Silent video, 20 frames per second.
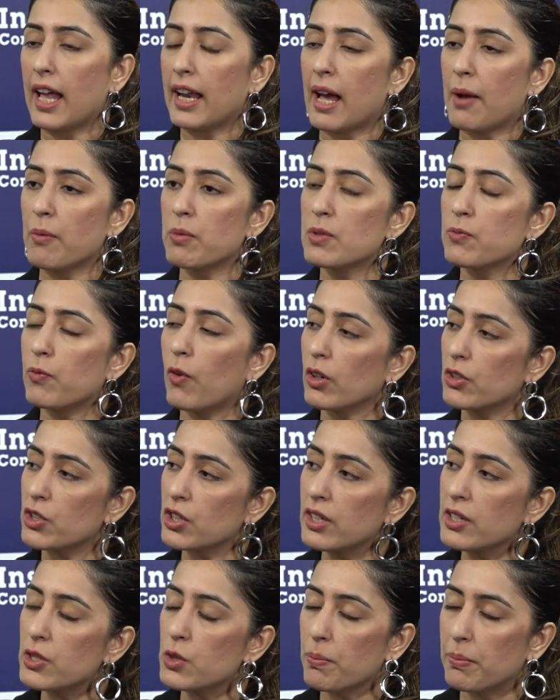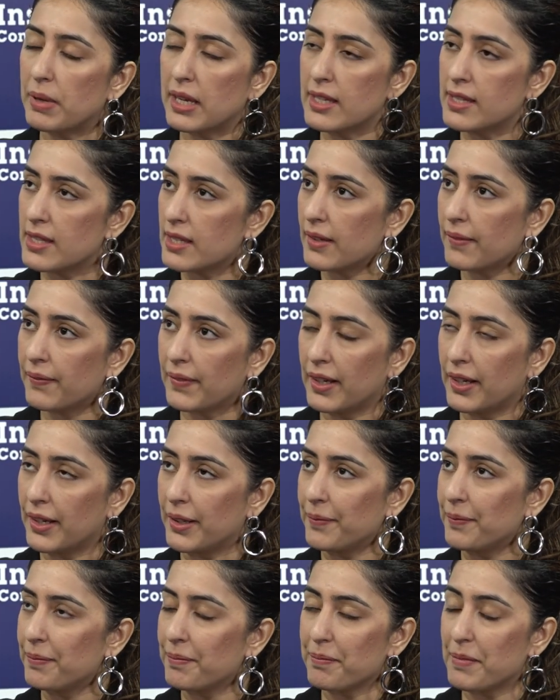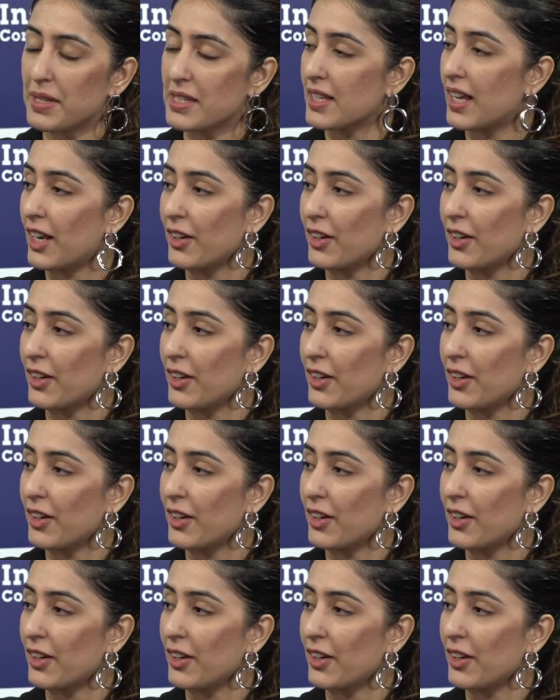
and I was fortunate to meet Mr.